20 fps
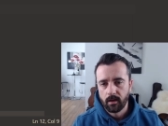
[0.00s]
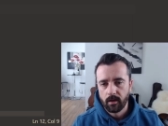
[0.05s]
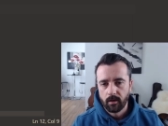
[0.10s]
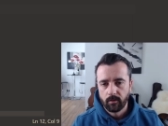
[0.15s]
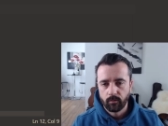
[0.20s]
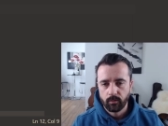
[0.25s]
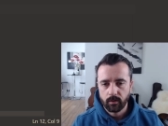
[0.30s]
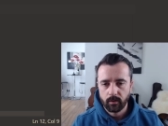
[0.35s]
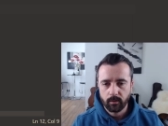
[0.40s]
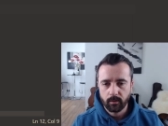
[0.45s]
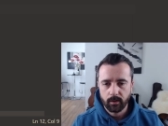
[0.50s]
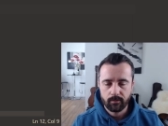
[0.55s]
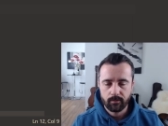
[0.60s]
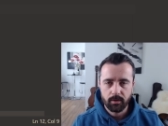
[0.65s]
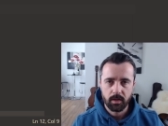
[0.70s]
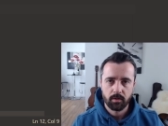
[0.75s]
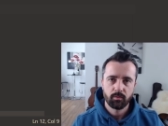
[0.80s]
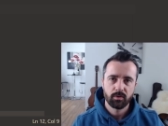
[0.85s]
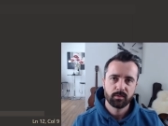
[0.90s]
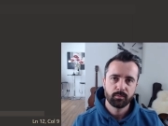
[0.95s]
If we don't give it
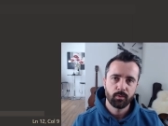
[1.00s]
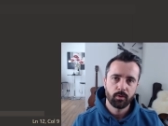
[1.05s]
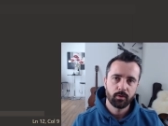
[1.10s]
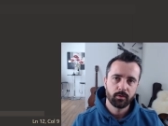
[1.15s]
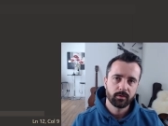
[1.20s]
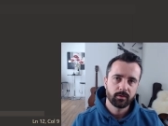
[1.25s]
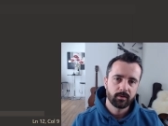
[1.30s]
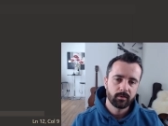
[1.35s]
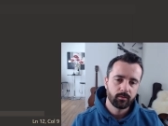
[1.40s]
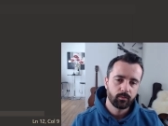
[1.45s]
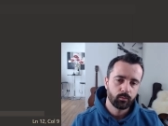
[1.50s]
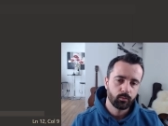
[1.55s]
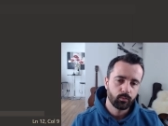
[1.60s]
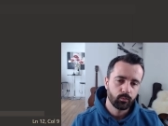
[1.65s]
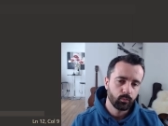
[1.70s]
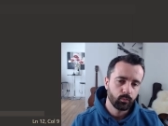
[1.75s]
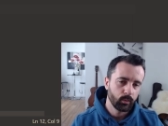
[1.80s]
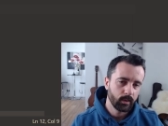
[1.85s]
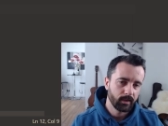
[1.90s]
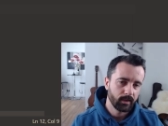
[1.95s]
the response,
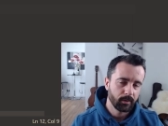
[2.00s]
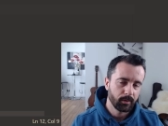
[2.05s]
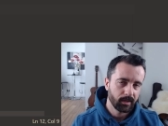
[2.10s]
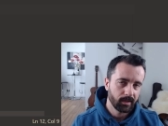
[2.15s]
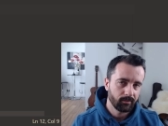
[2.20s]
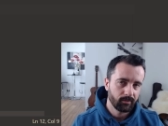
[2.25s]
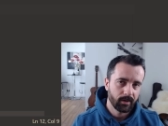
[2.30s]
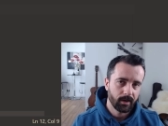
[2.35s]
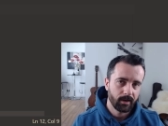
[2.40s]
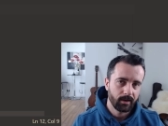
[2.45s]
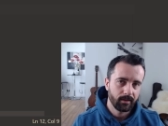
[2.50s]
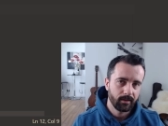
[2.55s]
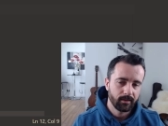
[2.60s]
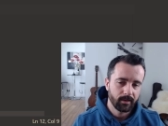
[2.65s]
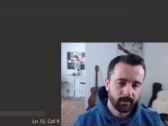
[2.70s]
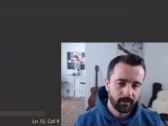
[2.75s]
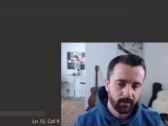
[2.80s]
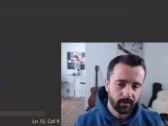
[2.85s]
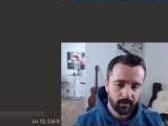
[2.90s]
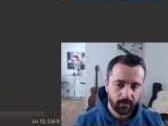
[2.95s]
we don't give it
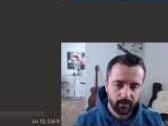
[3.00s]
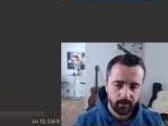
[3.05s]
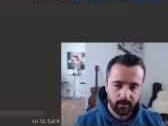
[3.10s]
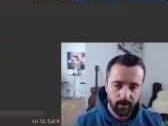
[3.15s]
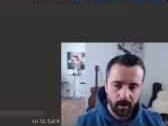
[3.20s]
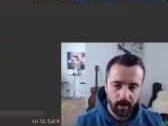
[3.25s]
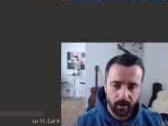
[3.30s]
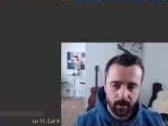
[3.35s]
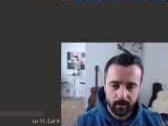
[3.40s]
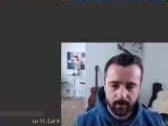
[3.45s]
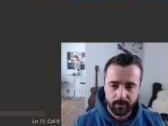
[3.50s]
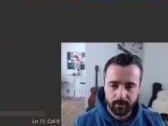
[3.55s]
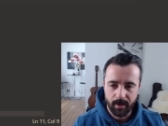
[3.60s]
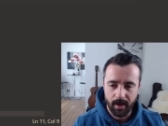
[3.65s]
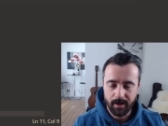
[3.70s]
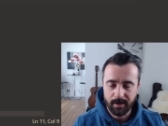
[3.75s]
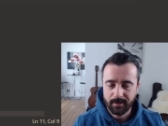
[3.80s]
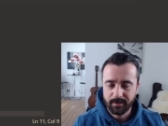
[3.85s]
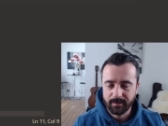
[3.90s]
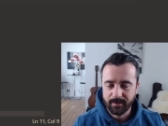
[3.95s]
anything that can, uh,
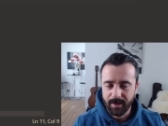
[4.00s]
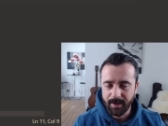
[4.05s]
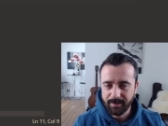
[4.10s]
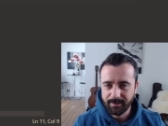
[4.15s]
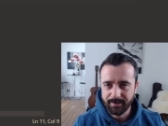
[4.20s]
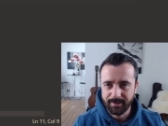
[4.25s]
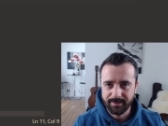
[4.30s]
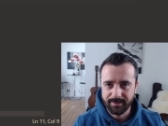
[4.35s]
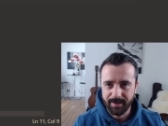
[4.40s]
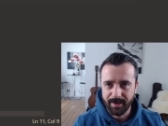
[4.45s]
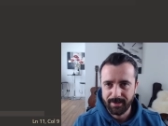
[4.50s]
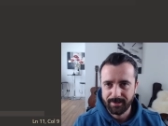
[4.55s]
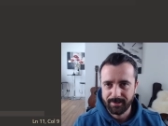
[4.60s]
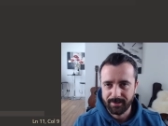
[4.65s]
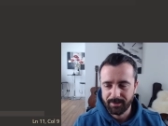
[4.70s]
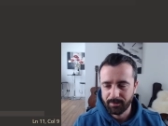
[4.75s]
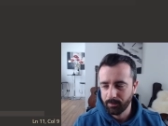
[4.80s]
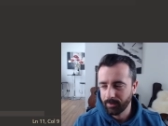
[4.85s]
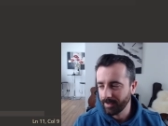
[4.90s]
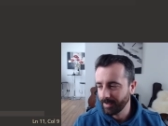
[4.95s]
anything that has any data
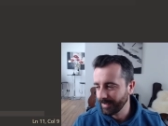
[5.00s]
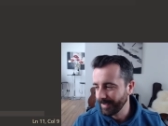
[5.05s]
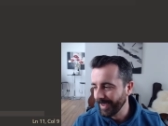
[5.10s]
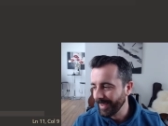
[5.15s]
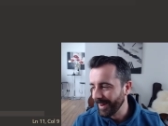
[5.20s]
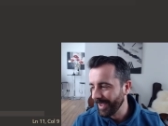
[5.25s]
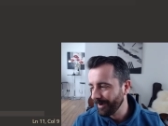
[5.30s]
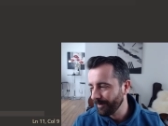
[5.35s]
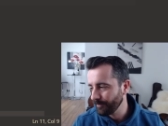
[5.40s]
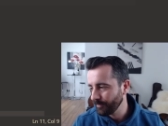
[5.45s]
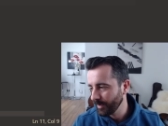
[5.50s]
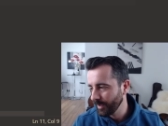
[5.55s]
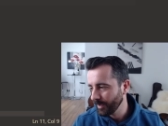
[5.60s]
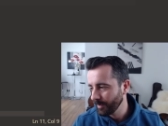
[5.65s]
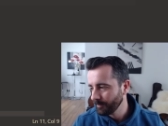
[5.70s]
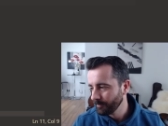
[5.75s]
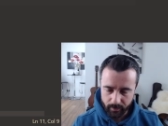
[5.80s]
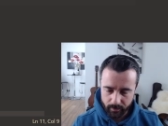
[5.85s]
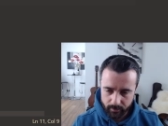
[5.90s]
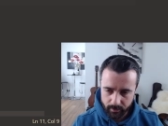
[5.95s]
that we can get out of it.
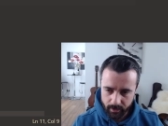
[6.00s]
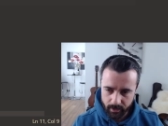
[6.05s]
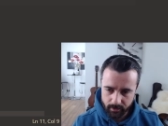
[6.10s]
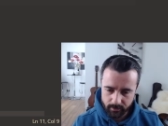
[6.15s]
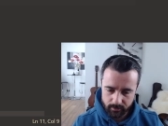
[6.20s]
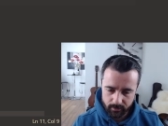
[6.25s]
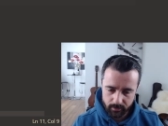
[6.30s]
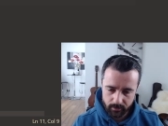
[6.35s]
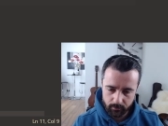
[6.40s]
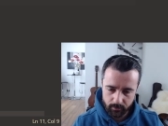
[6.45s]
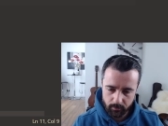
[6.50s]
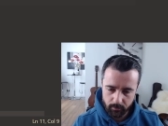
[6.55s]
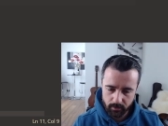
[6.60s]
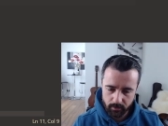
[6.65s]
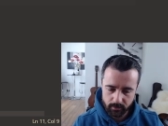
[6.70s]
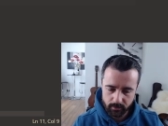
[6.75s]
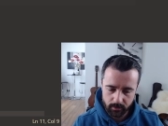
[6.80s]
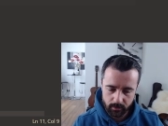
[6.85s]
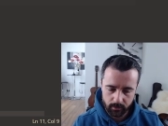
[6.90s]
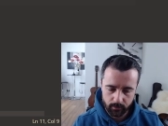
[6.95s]
And the next thing that we
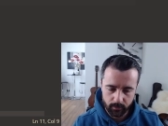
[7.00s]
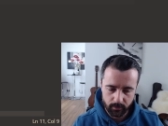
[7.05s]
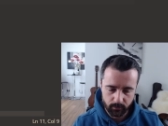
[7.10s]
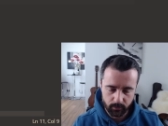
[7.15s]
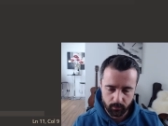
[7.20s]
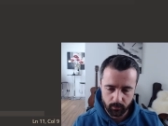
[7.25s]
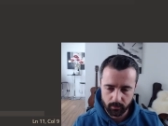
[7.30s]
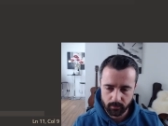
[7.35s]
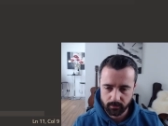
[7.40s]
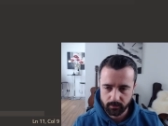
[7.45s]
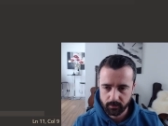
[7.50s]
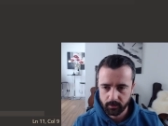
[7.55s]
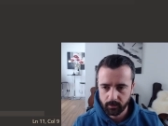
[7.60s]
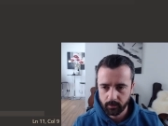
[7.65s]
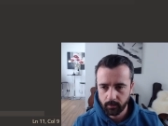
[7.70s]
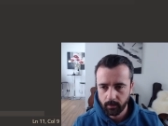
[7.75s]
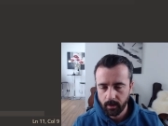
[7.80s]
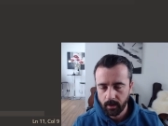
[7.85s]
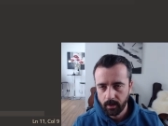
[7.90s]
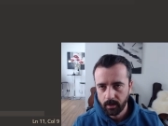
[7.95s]
want to do is we want
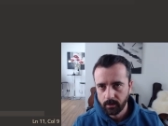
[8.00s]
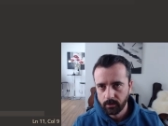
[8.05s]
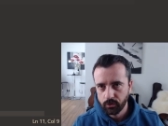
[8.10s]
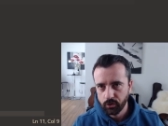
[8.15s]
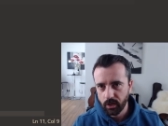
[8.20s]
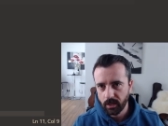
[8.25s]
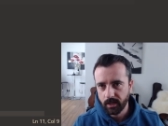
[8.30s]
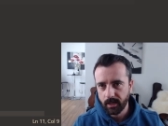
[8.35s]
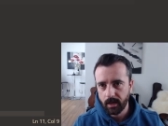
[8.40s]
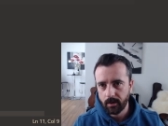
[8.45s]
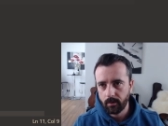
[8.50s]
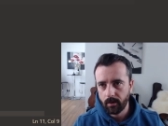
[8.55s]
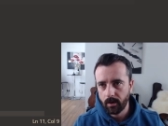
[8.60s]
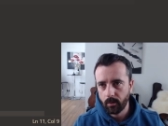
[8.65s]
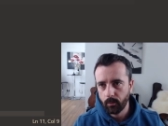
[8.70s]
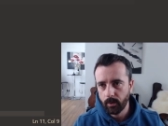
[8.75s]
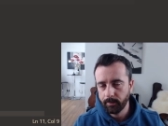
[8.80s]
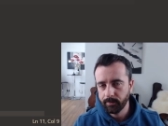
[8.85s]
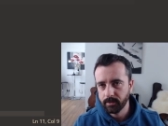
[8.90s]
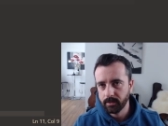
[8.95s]
to check out our
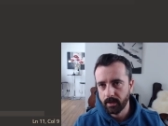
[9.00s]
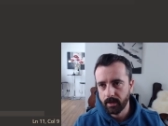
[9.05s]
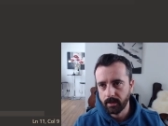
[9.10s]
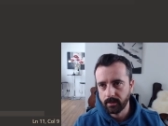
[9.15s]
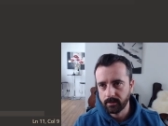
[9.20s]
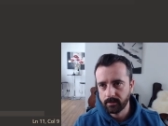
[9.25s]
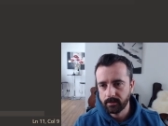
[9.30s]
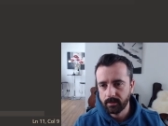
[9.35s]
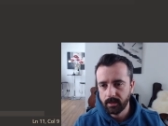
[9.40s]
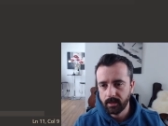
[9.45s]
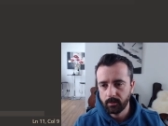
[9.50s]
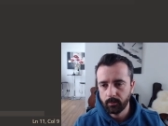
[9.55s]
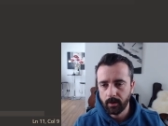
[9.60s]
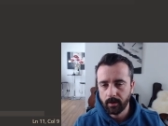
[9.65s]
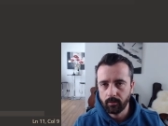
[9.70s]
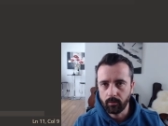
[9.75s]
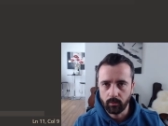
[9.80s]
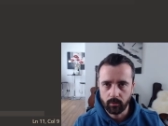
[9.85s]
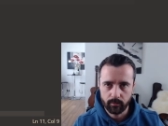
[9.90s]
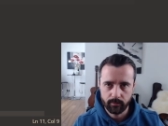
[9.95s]
website and see
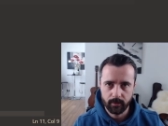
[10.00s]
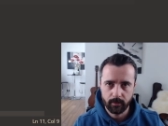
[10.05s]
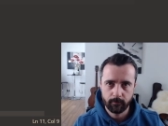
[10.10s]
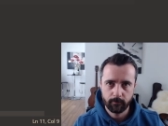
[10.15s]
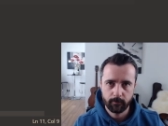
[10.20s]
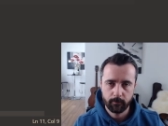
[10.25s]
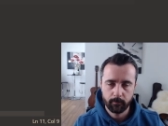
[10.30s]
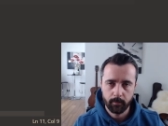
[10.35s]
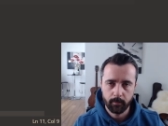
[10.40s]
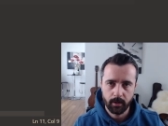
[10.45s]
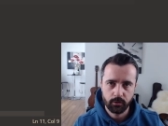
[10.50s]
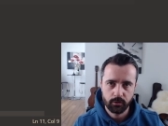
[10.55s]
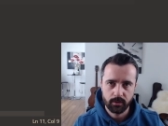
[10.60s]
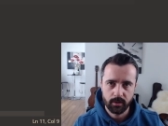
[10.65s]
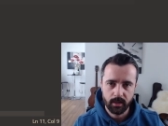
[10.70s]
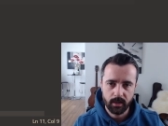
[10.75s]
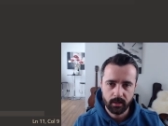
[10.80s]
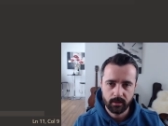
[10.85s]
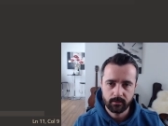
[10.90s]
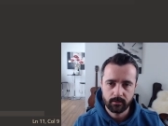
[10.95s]
where all of the information
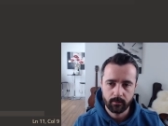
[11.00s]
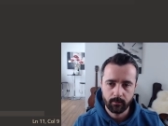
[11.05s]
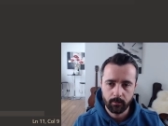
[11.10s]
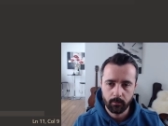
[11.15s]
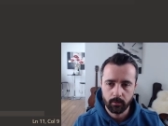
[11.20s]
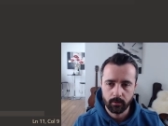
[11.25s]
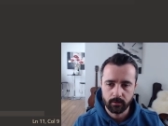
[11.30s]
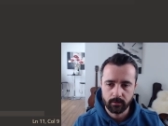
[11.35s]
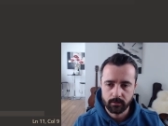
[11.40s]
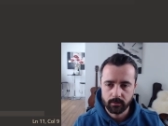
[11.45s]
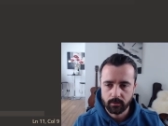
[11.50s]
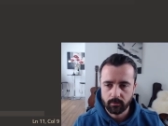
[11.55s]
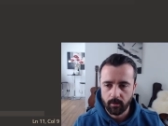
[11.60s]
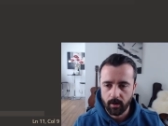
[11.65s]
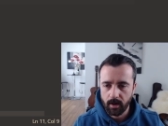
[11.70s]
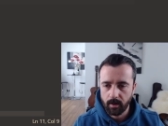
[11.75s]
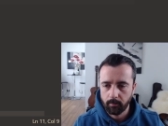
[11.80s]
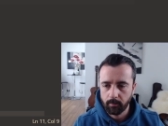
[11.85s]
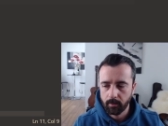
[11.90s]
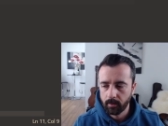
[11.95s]
is that we want to
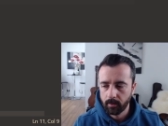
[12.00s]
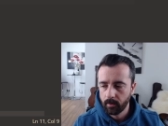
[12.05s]
scrape.